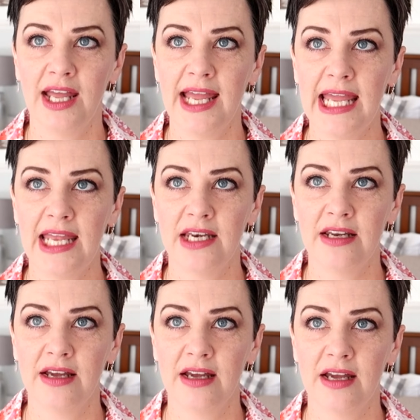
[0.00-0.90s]

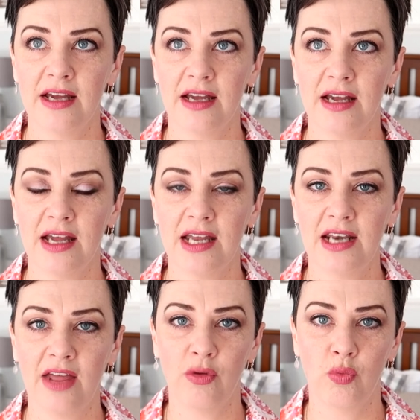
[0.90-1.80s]
in
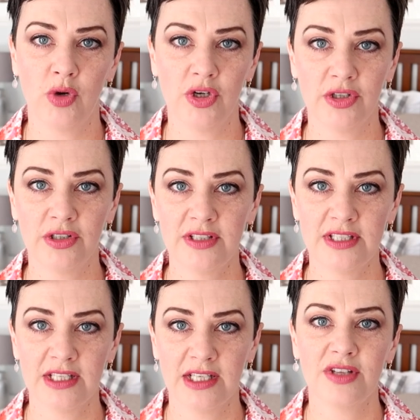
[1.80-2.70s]
another world.
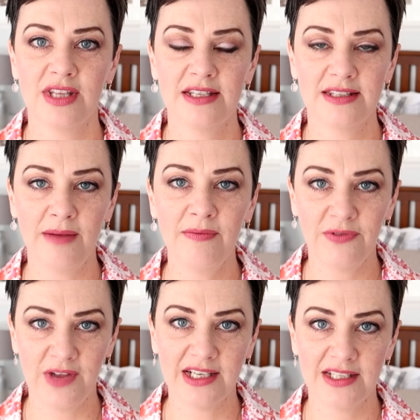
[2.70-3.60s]
So there's some
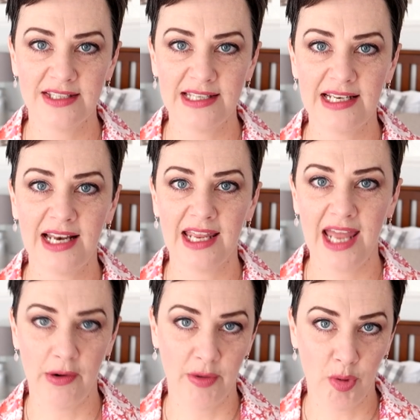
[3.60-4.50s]
fantasy like
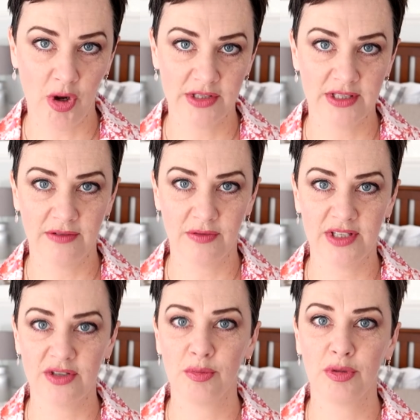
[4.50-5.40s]
Harry Potter, for
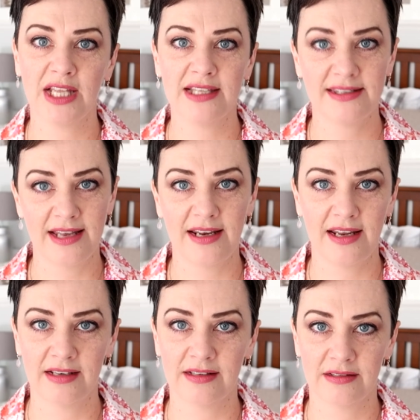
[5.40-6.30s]
example, that's set
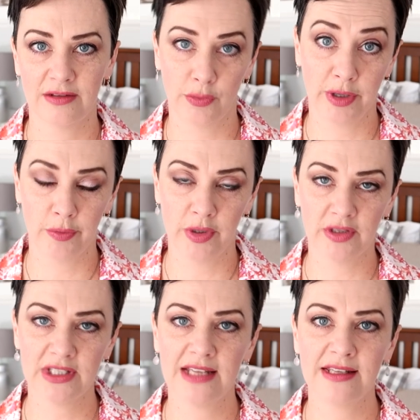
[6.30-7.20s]
in the real
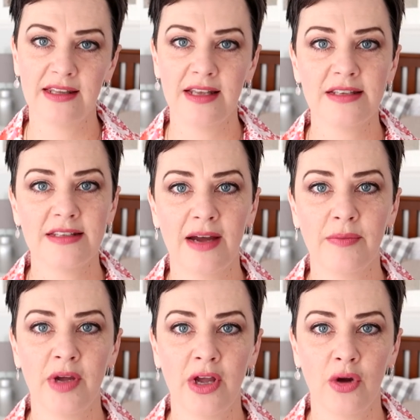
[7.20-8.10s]
world. And then there's
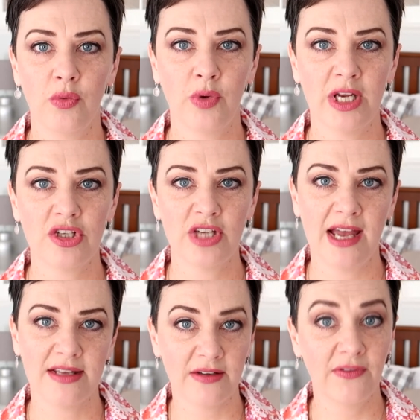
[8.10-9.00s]
some which
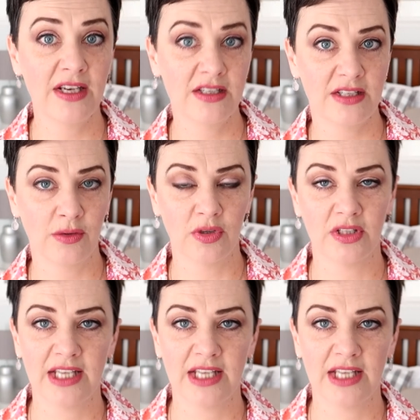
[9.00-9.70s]
has a fantasy world.